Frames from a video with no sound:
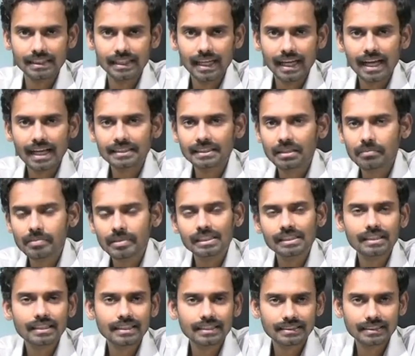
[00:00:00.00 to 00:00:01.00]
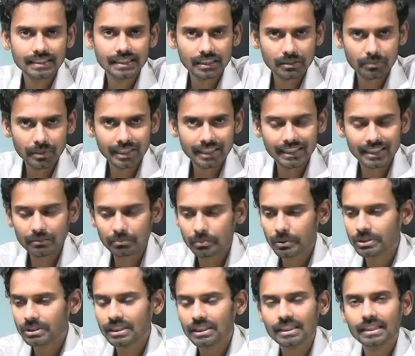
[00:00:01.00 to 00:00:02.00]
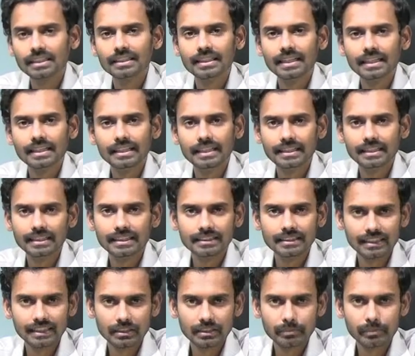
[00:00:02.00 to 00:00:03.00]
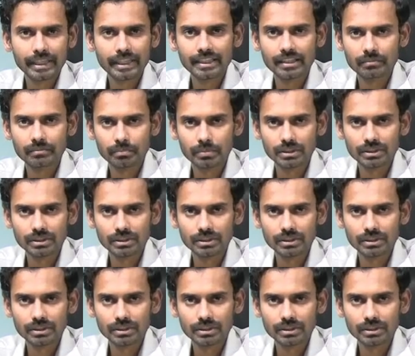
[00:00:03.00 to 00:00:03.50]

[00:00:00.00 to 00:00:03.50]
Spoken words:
as I am increasing it by 10% and then decreasing it by 10%.